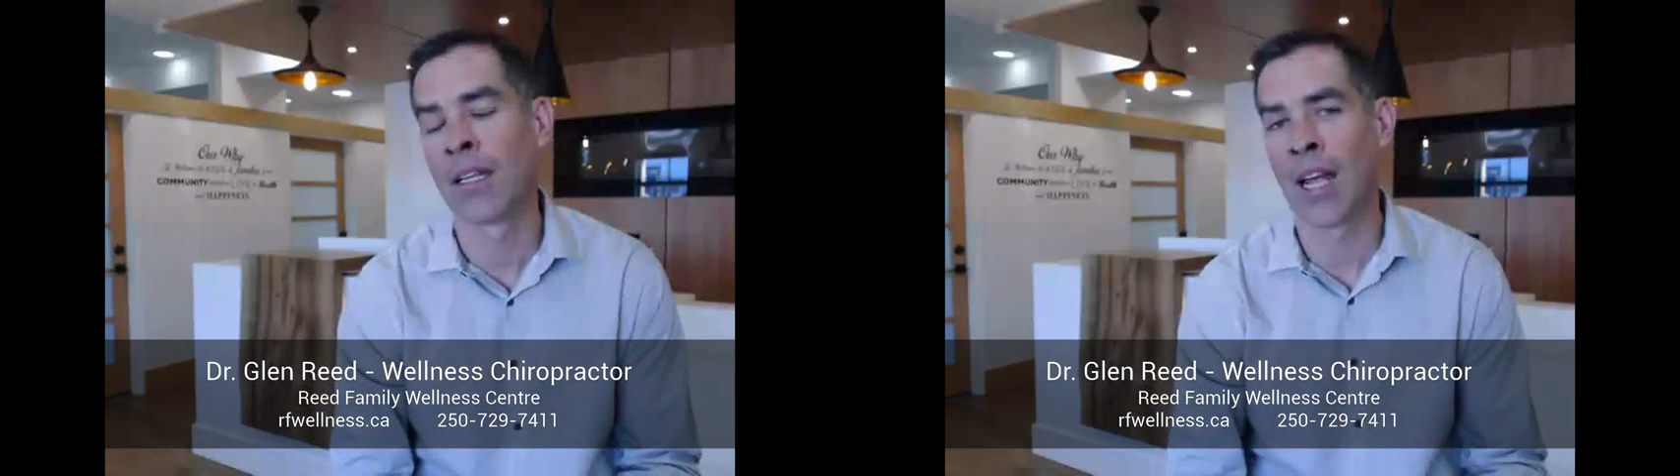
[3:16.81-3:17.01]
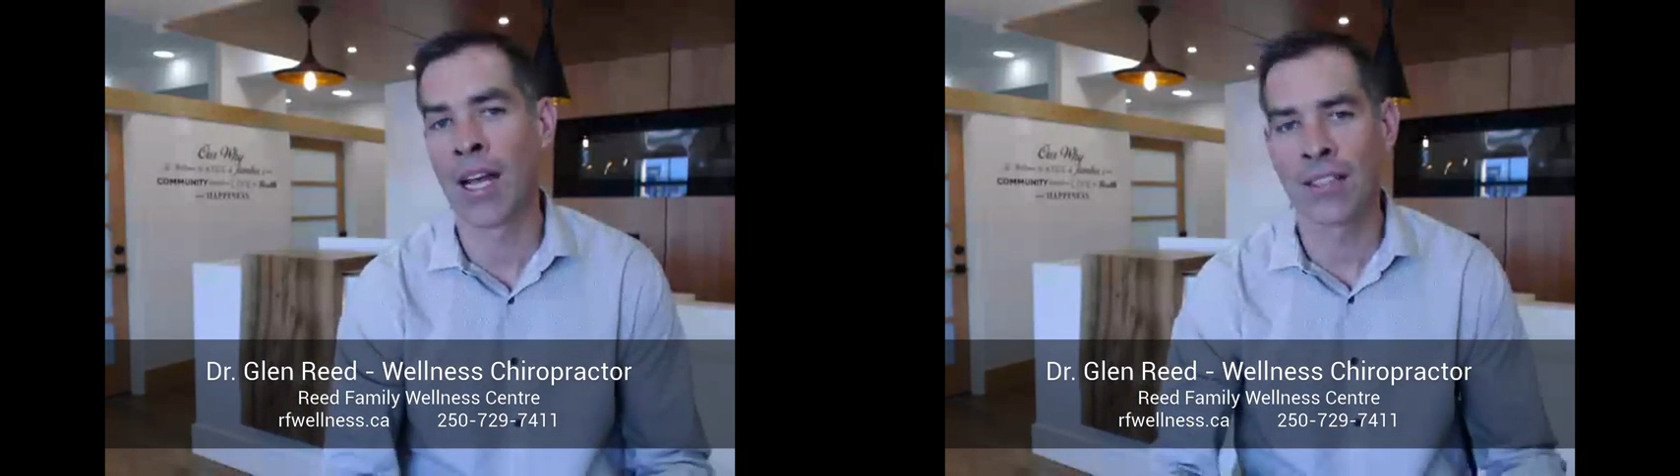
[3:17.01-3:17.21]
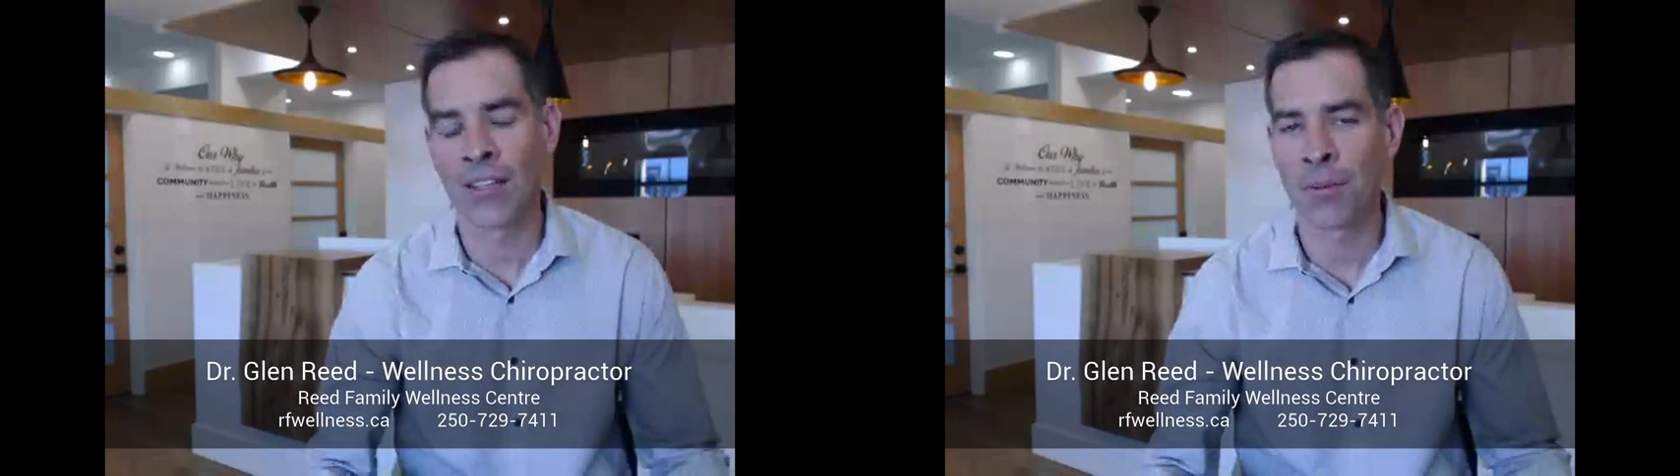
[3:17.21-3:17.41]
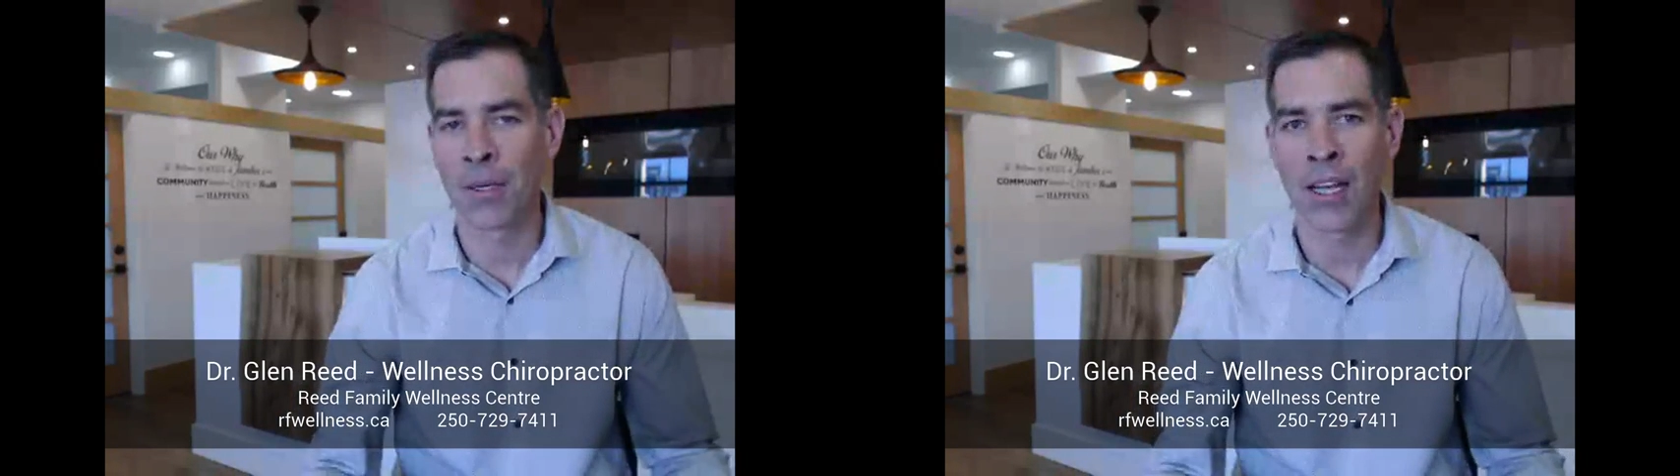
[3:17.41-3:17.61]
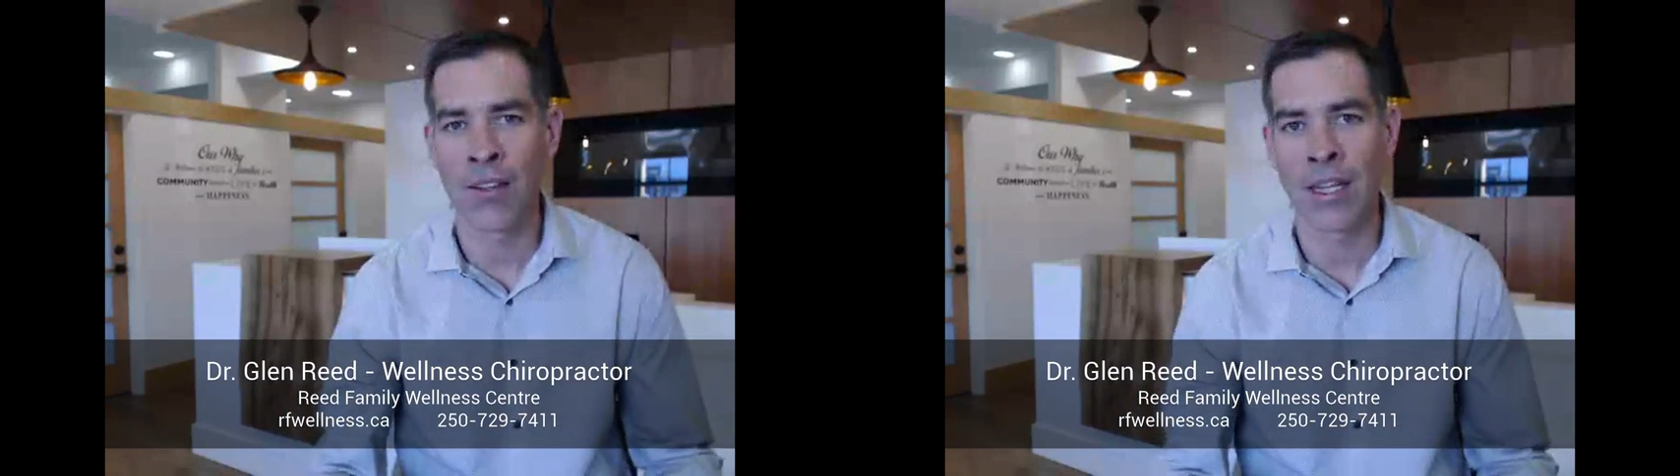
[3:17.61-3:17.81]
and you ask
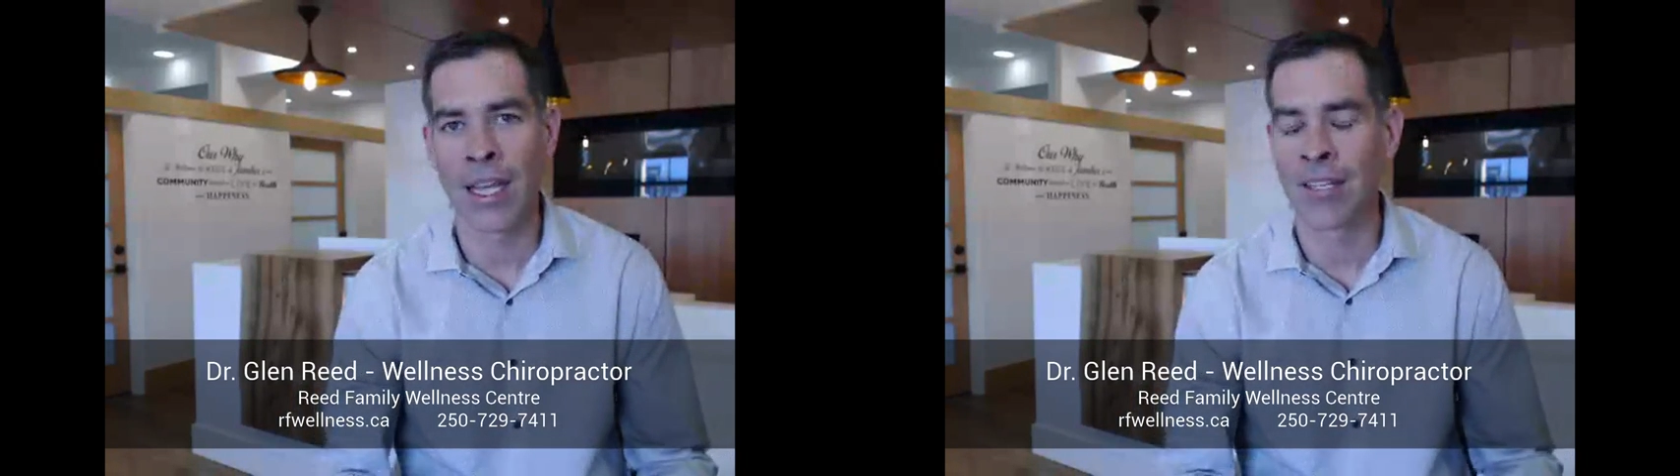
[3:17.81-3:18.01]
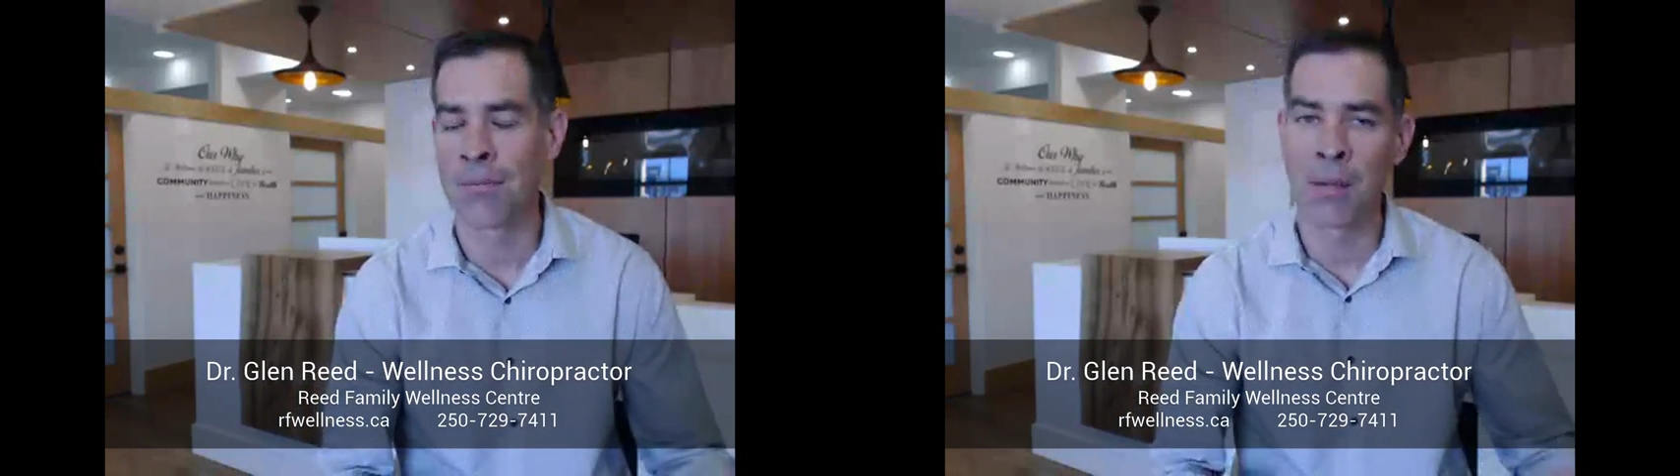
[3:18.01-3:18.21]
everybody how the day is.